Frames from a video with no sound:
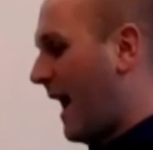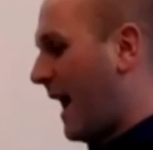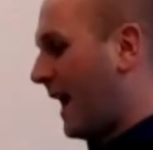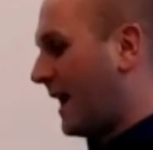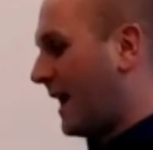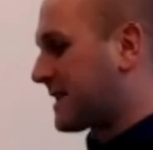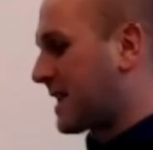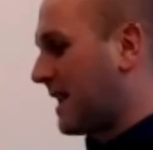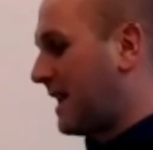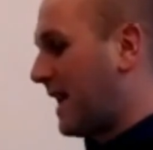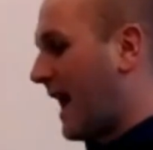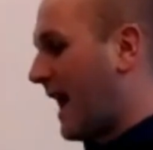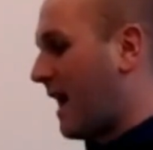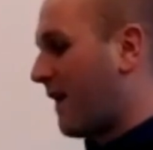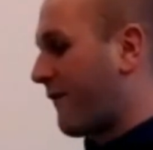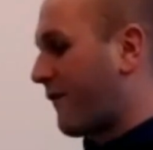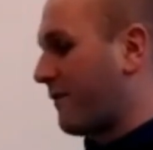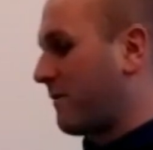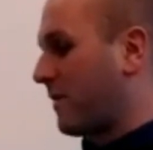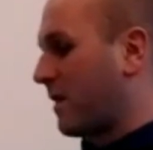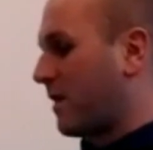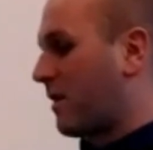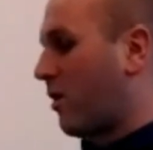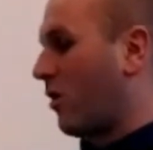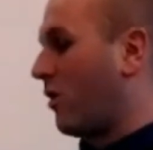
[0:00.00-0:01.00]
And it's a letter
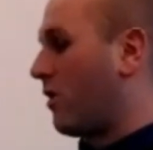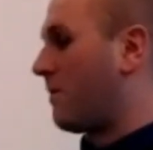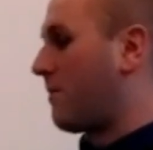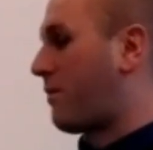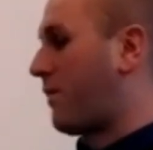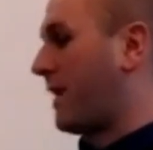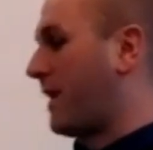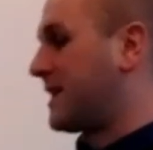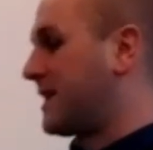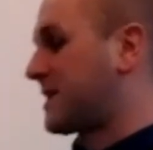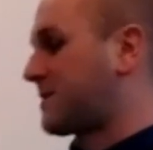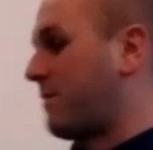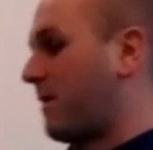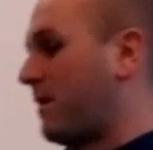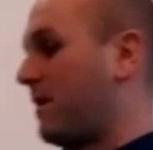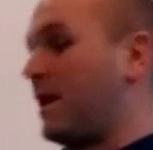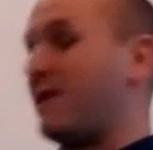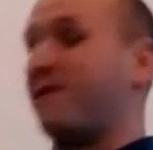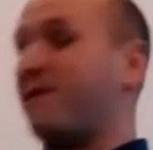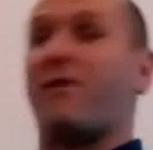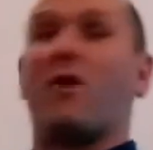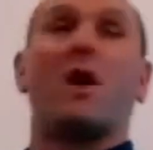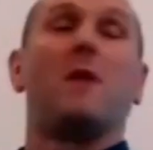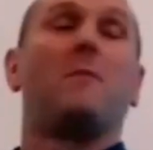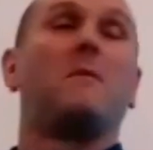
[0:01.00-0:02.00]
from the current principal
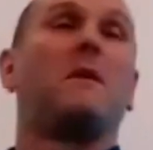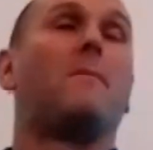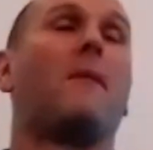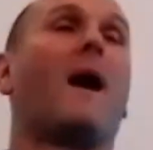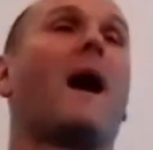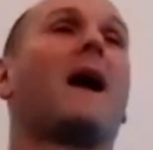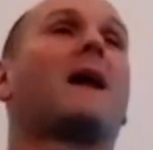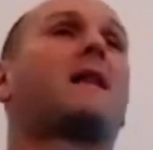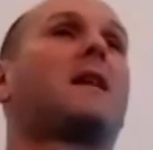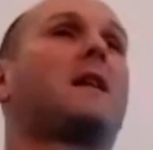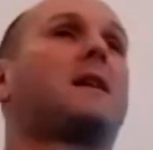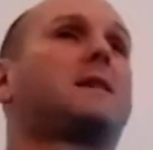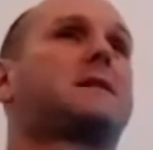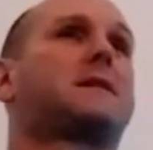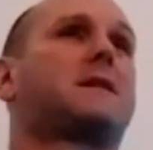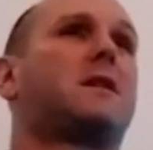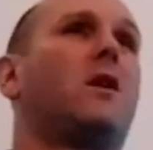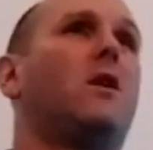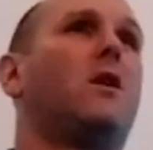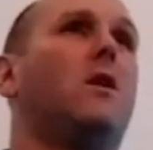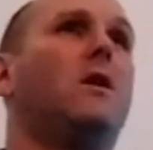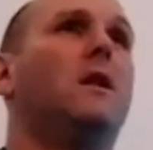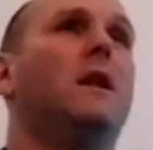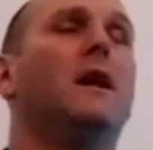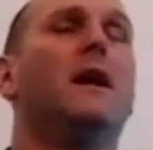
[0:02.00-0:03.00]
inviting me back to the
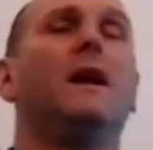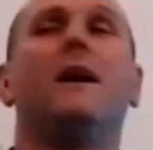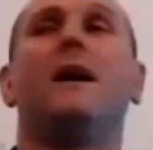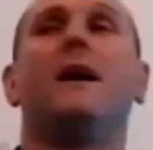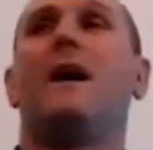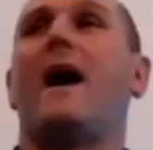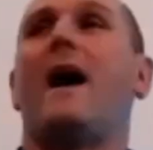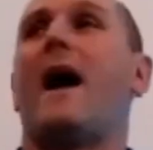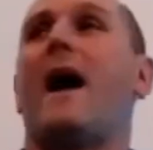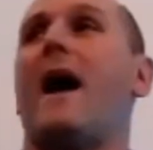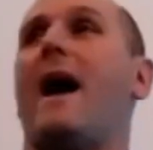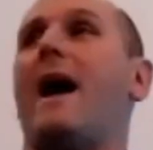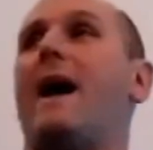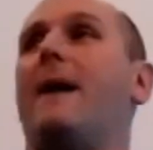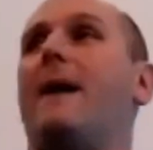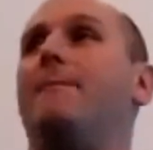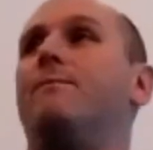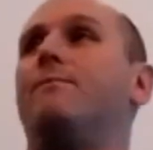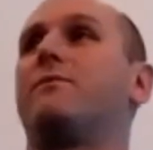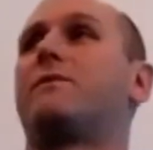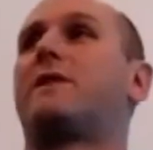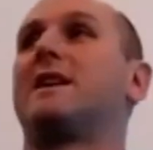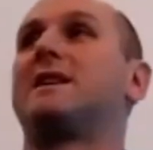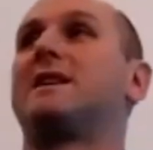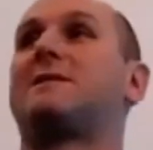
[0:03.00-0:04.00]
school
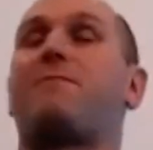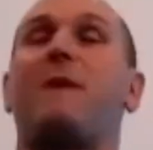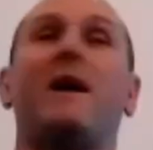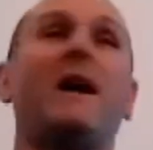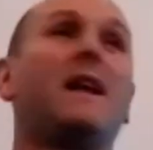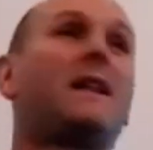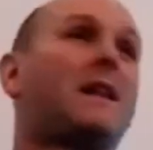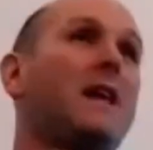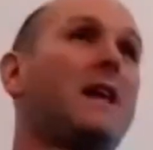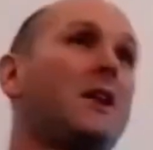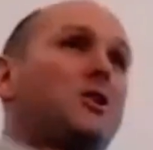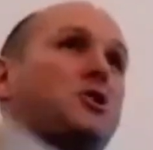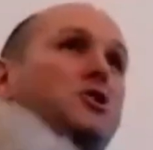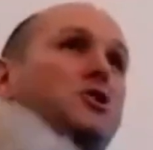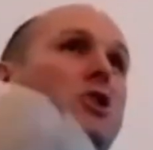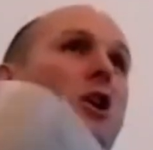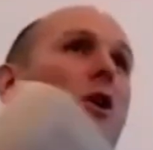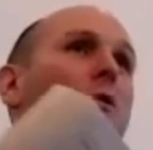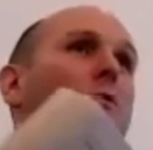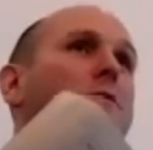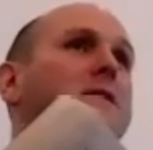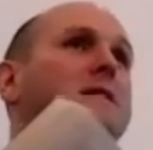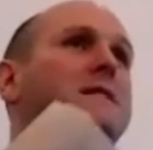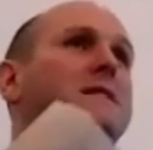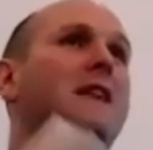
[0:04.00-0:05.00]
to speak to the
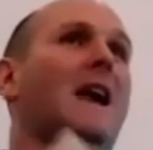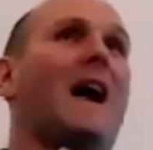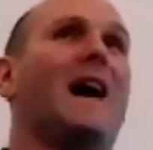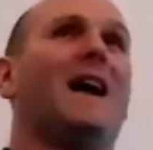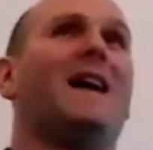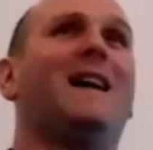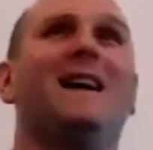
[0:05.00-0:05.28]
students.